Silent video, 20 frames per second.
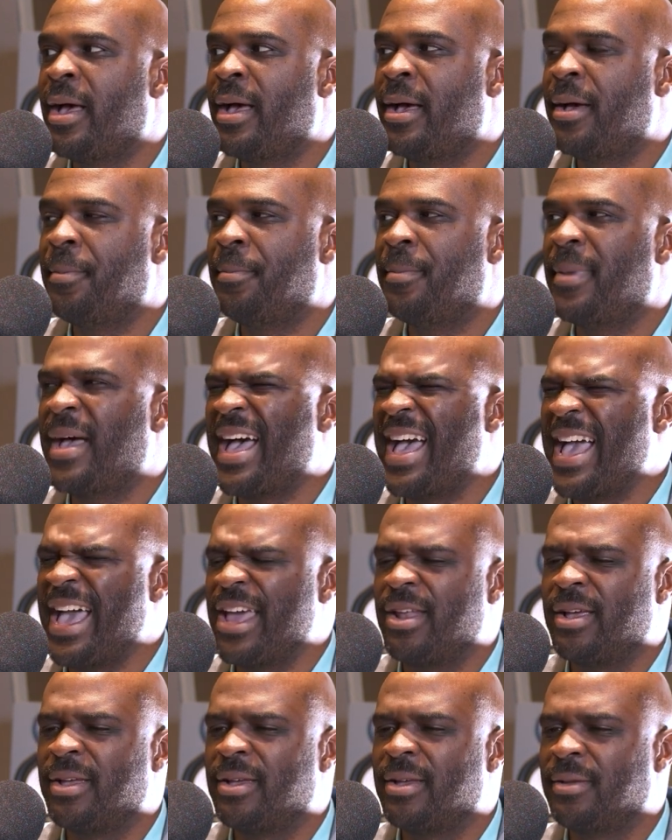Um, I
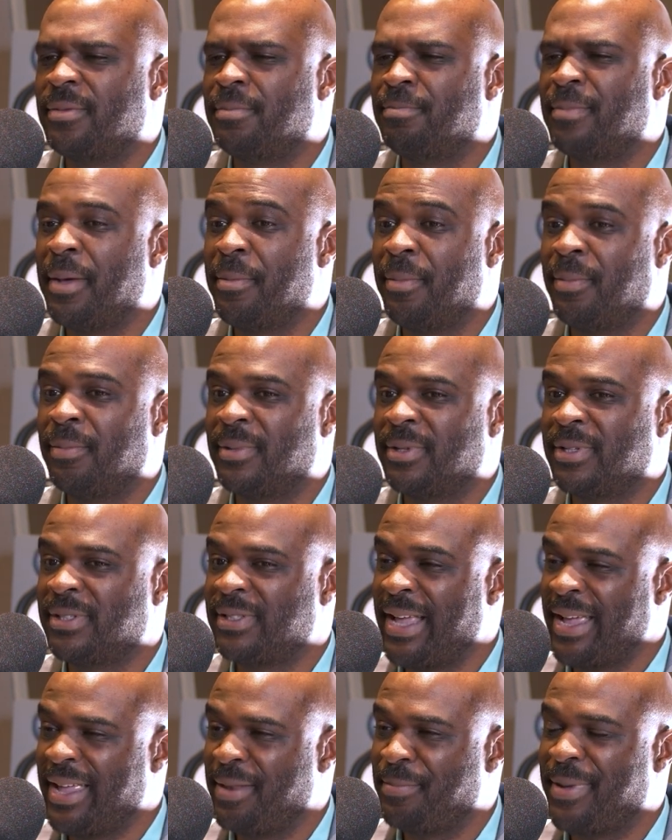had a my
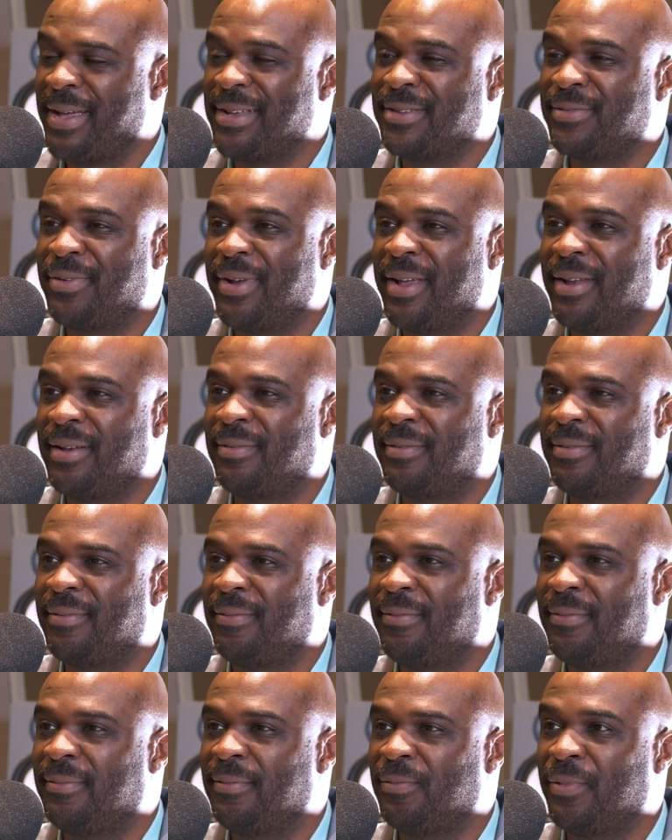second best friend.
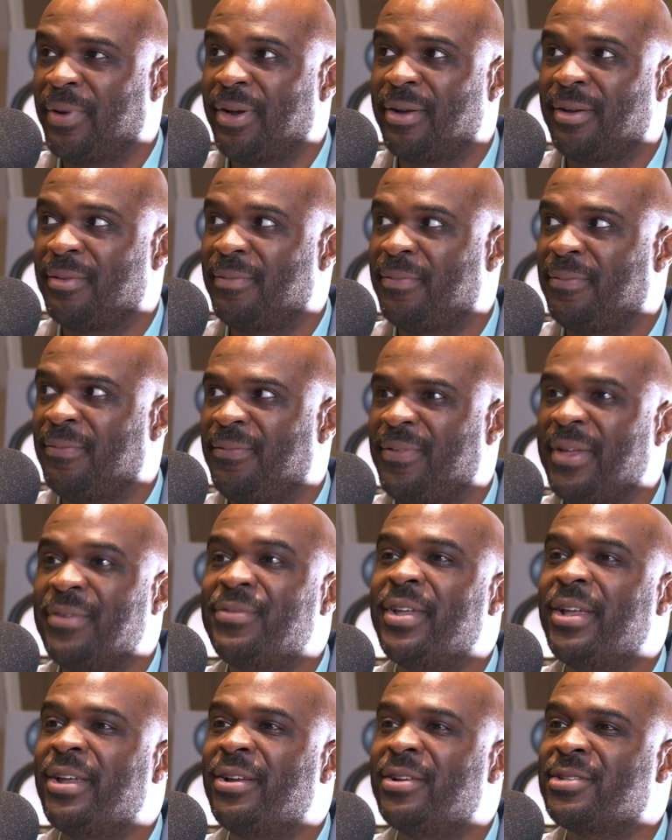We're
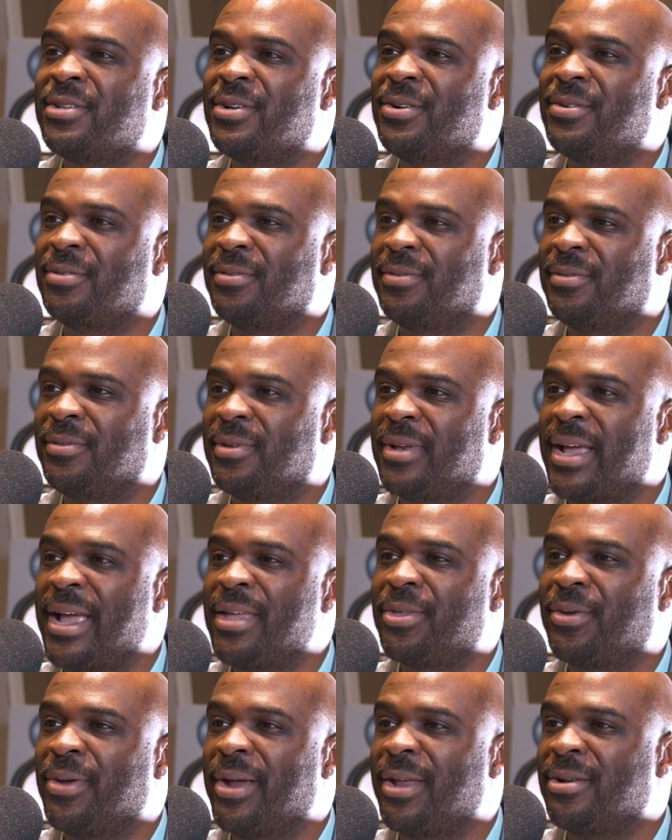15 years old,
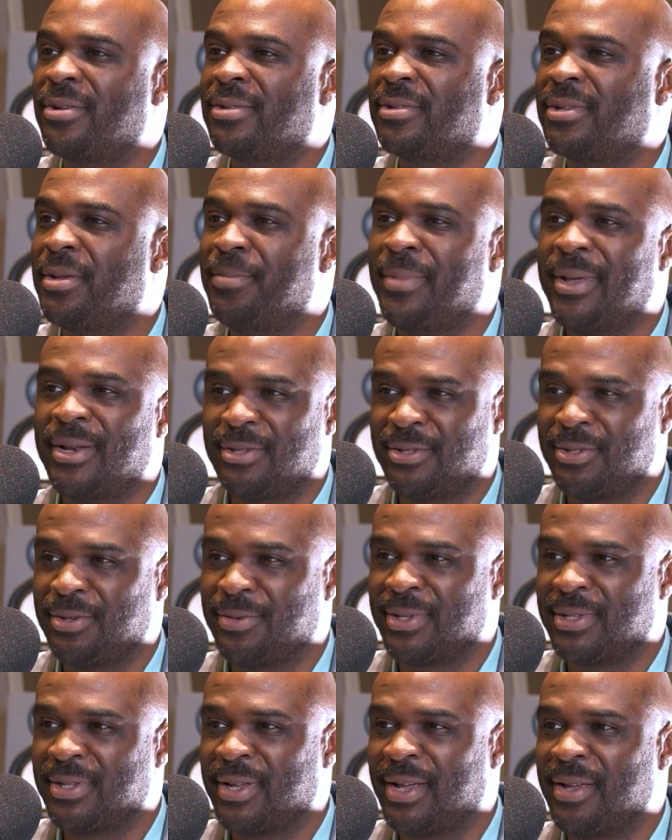ninth graders, committed
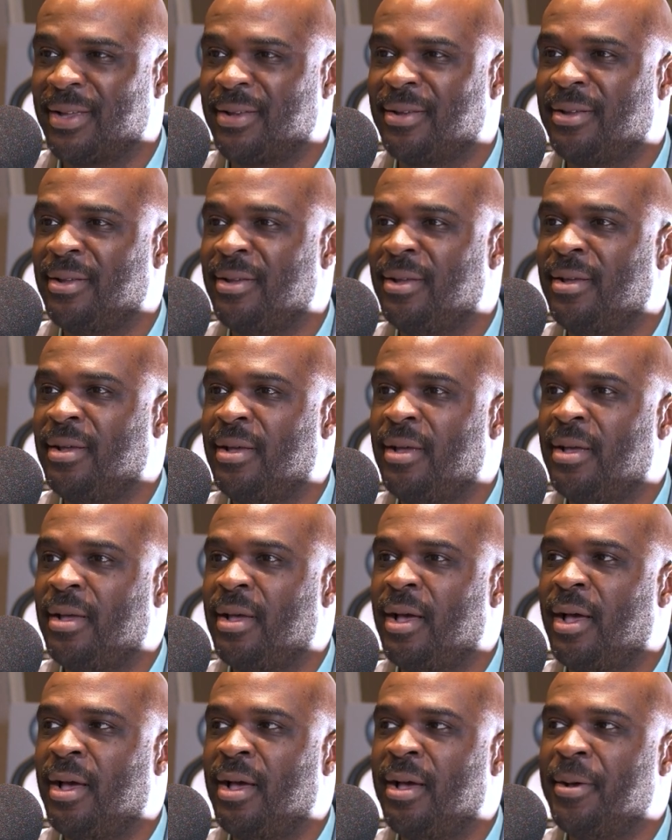suicide.
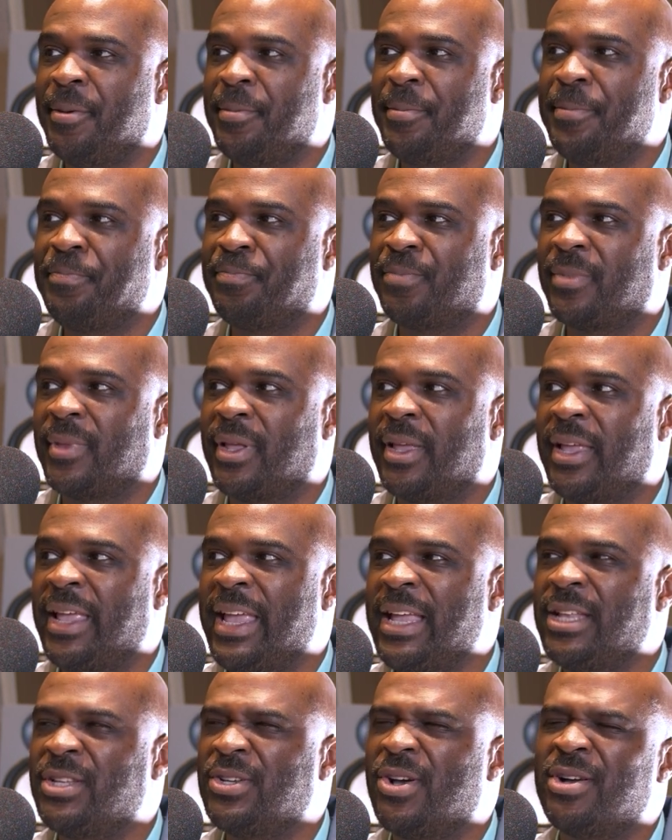Um,
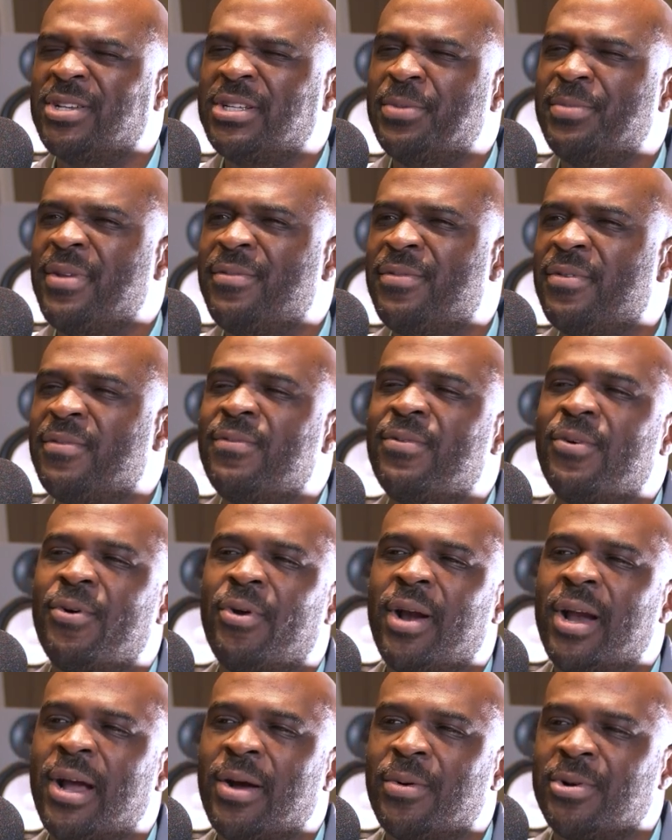mm. He talked to me for
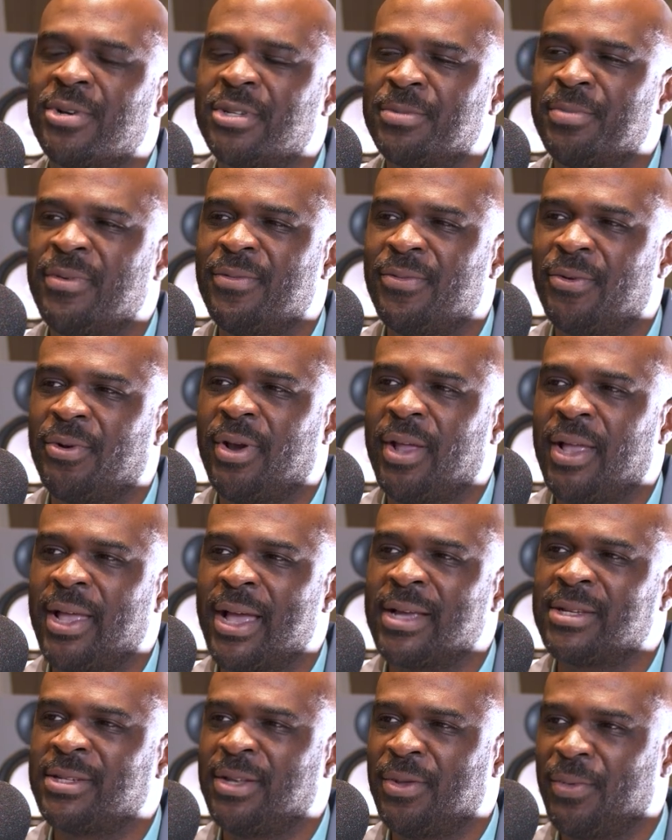four hours before
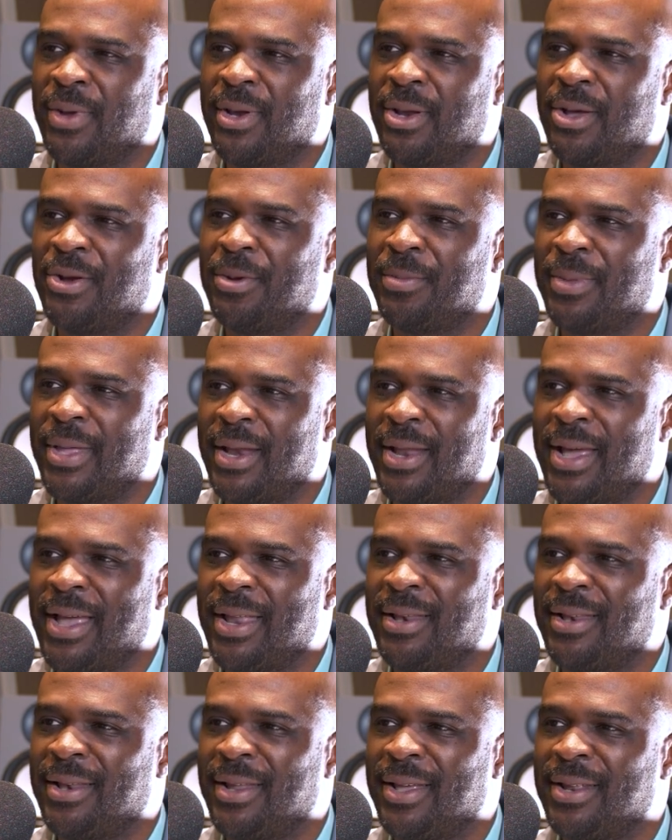he actually went home that
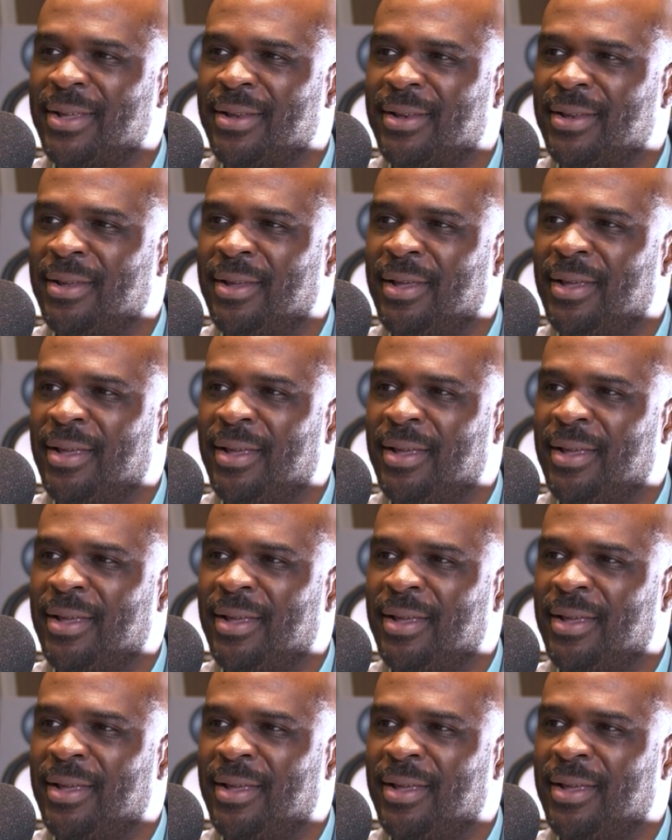night and did it.